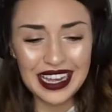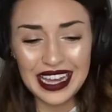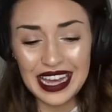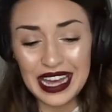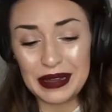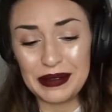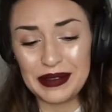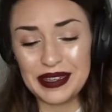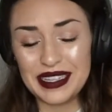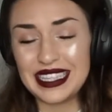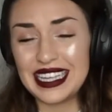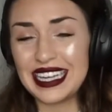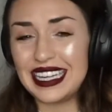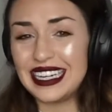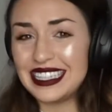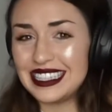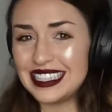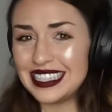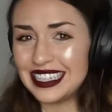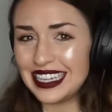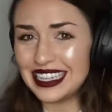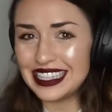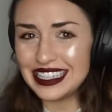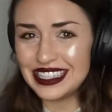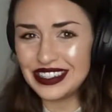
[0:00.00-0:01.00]
I'm excited to
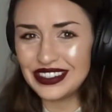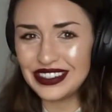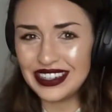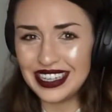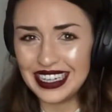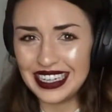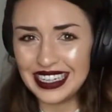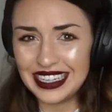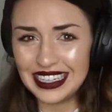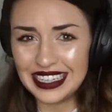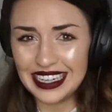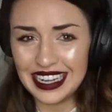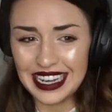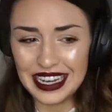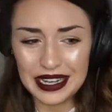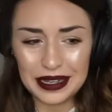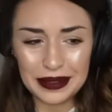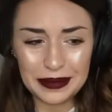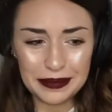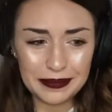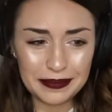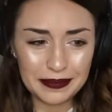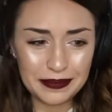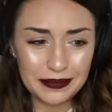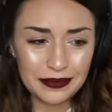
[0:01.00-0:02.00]
get to it
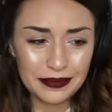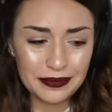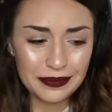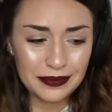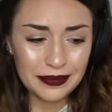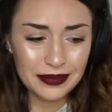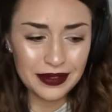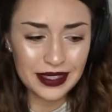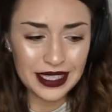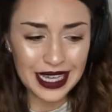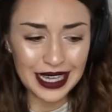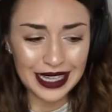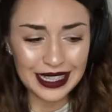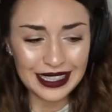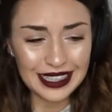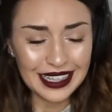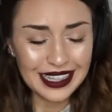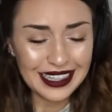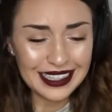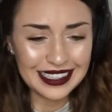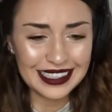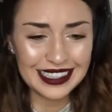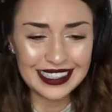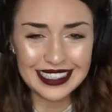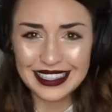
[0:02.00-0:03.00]
and take a
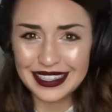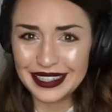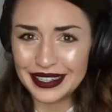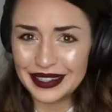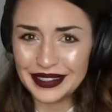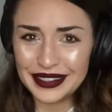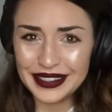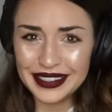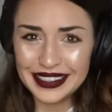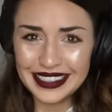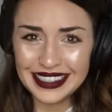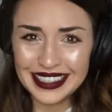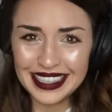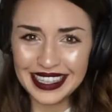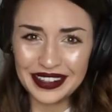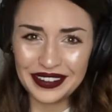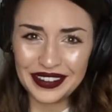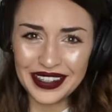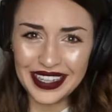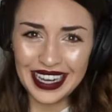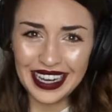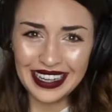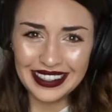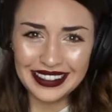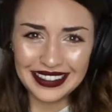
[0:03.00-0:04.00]
look. So here we
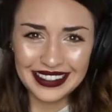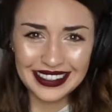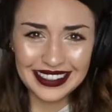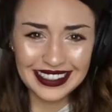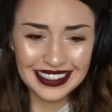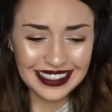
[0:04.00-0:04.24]
go.